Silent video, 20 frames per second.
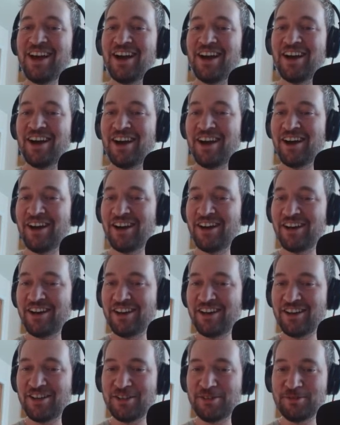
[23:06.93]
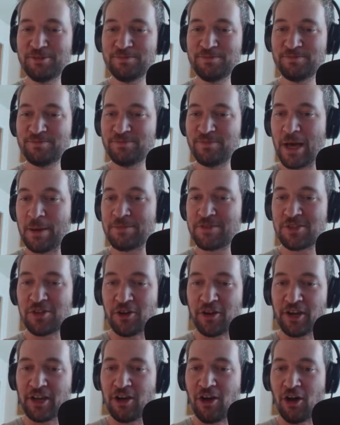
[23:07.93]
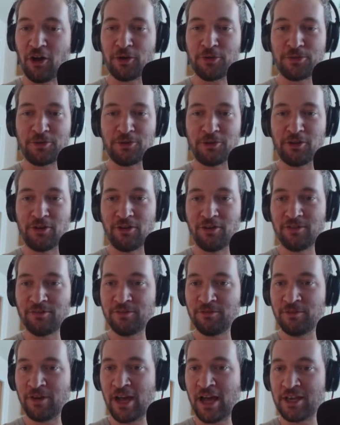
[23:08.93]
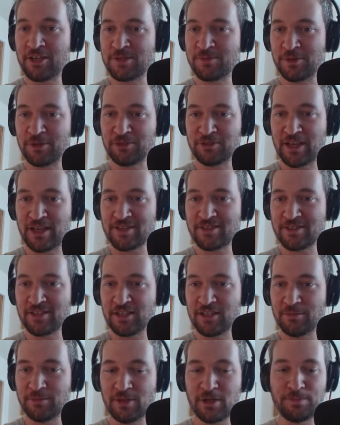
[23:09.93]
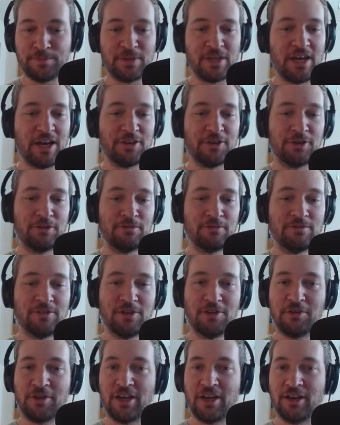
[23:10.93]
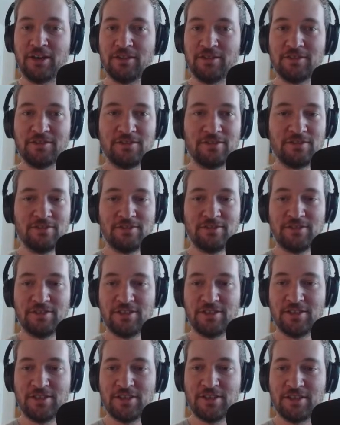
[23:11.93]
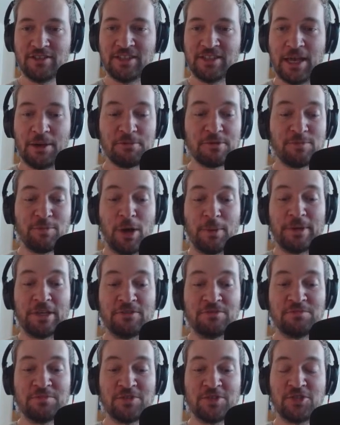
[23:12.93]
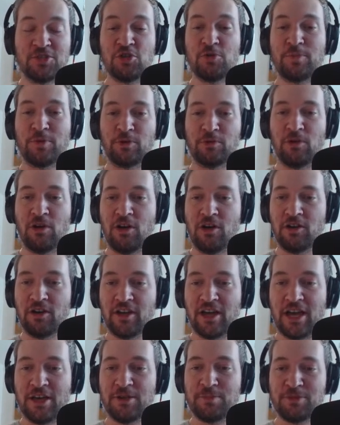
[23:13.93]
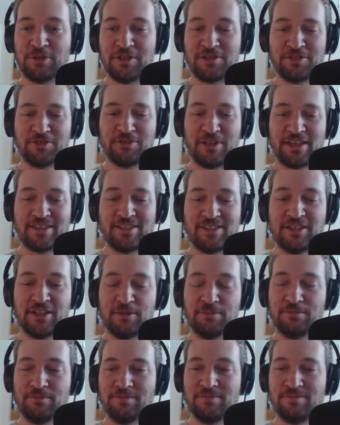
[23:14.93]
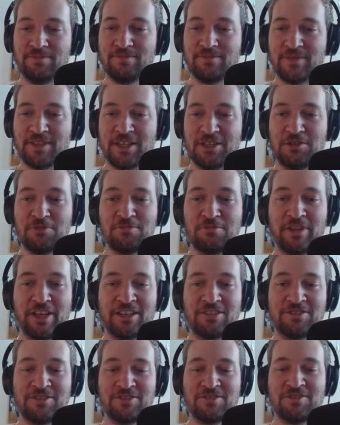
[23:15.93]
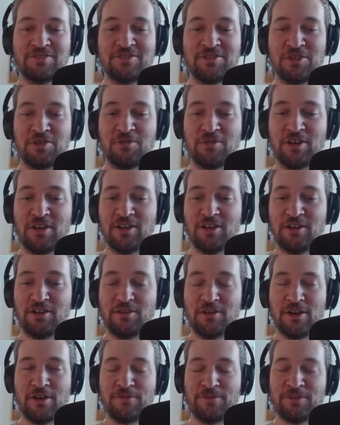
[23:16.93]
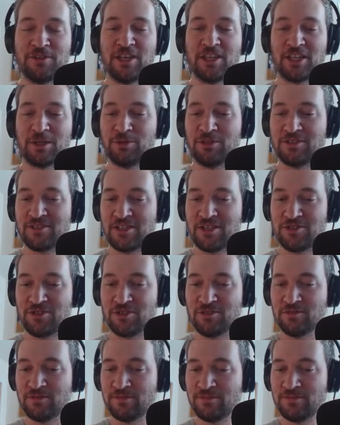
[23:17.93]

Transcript: it. I'm sorry, Arthur. How do you spell your last name? Appiano. Okay, that was probably super wrong. How do you pronounce your last name? Can you like do a phonetic pronunciation?